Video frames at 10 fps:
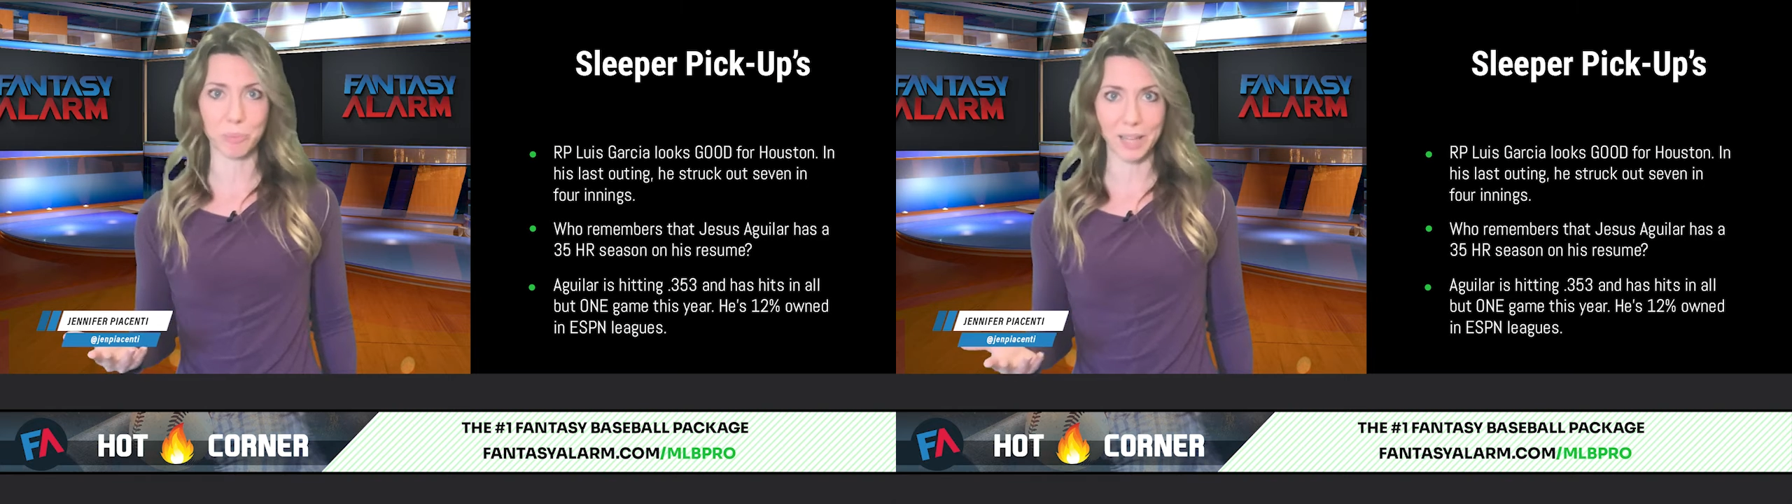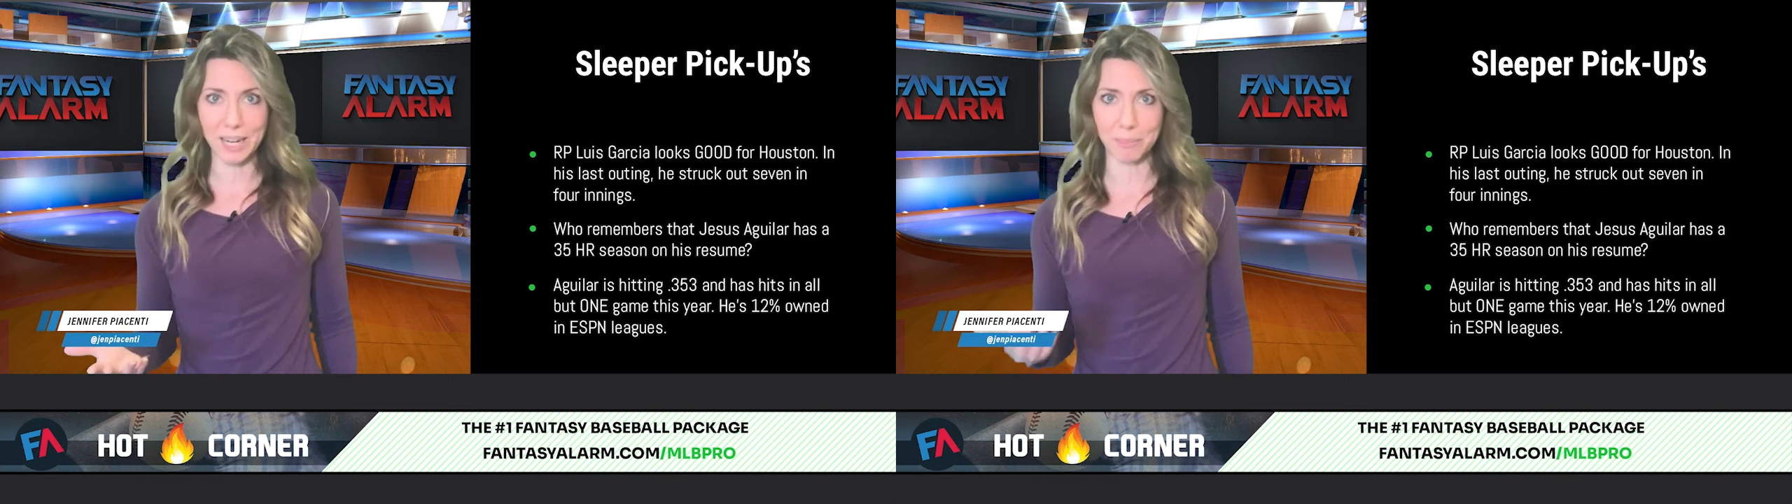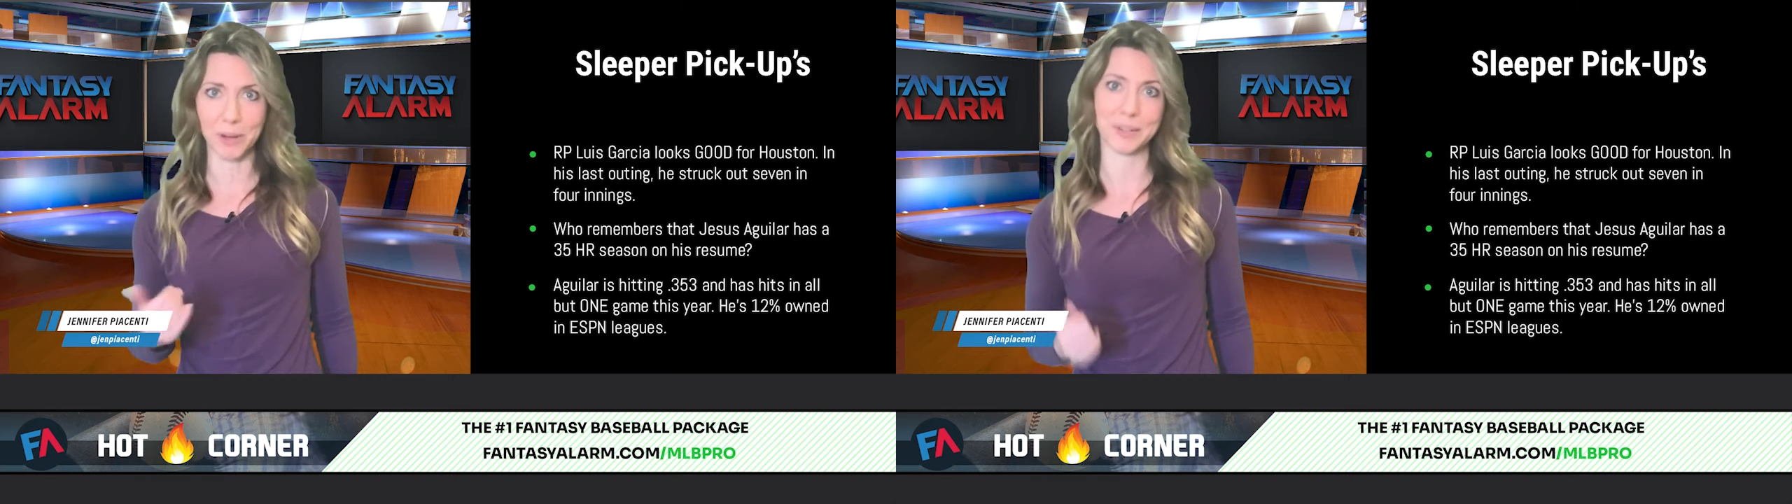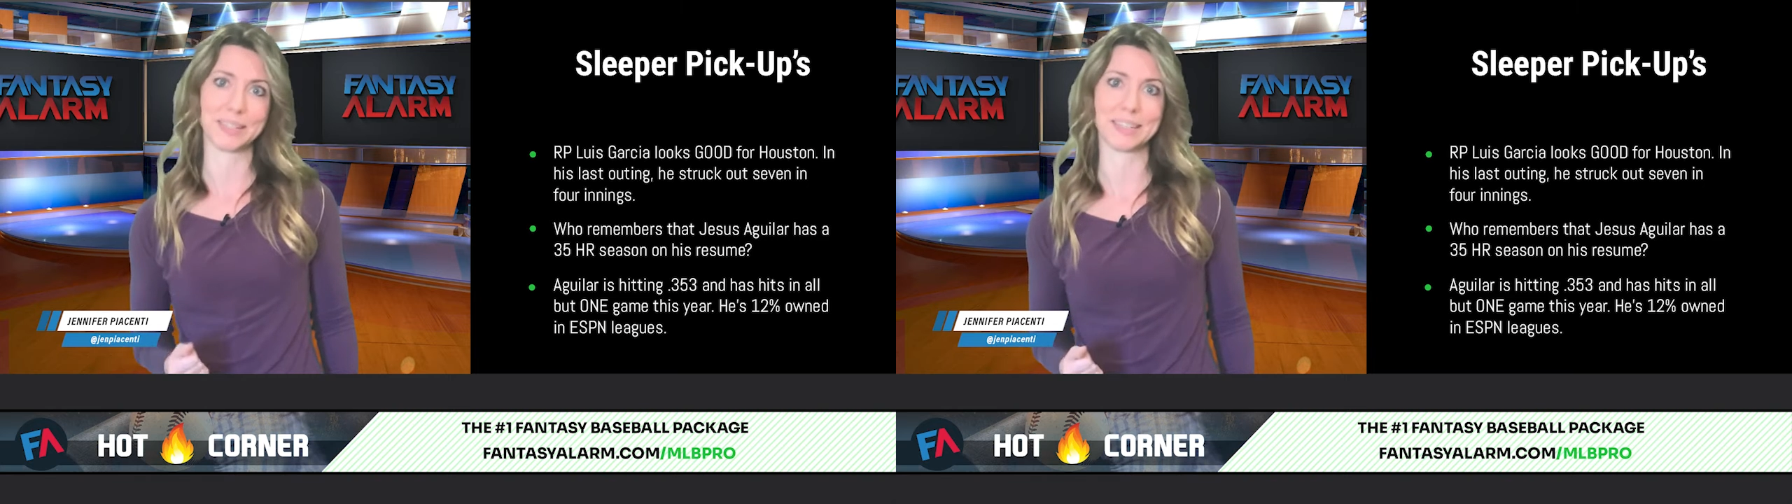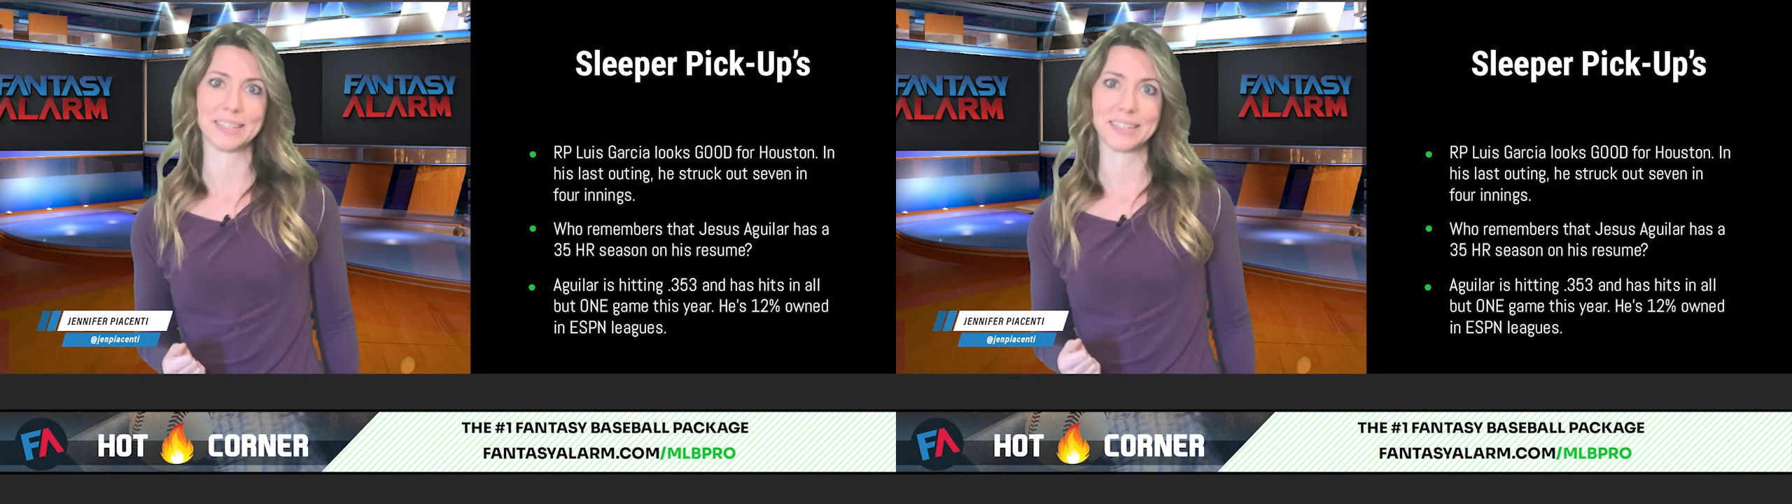plate
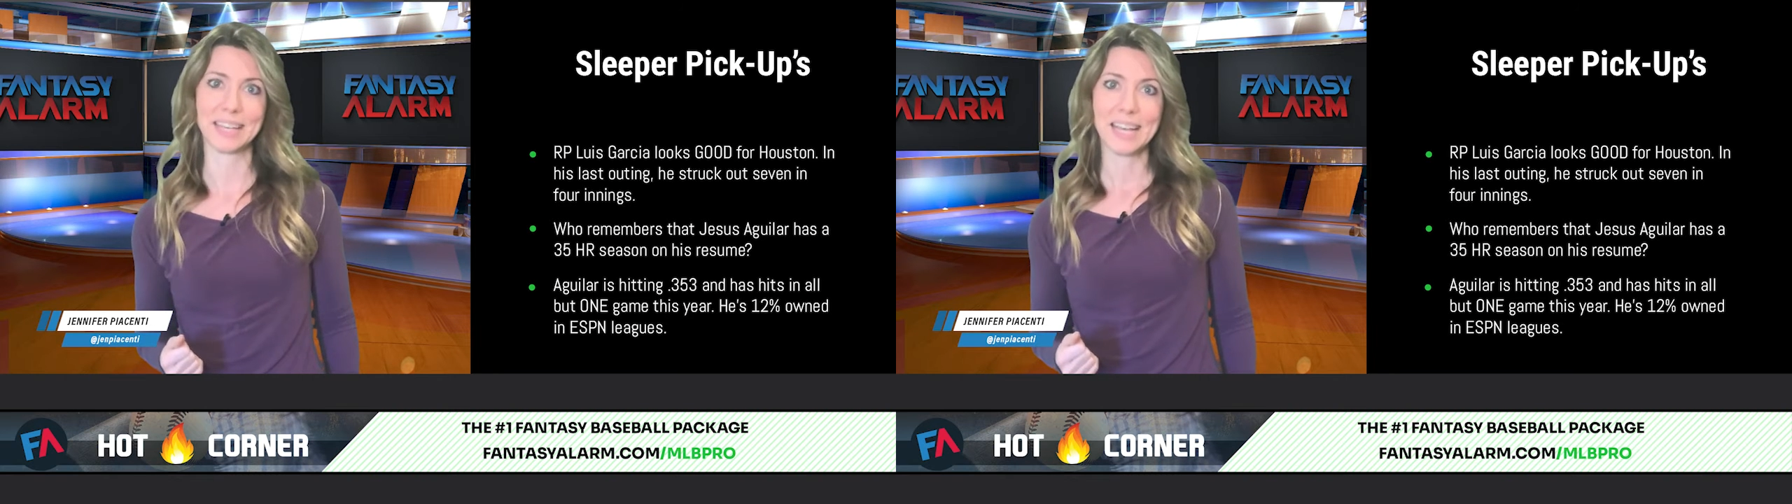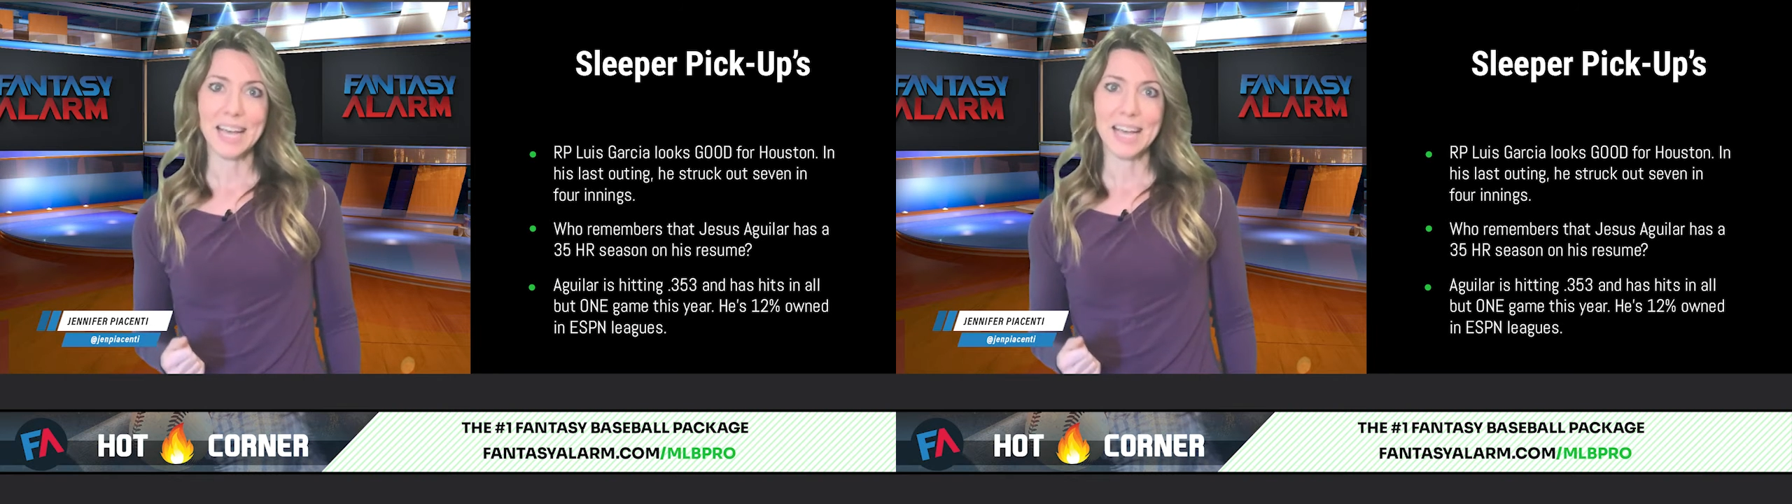appearances.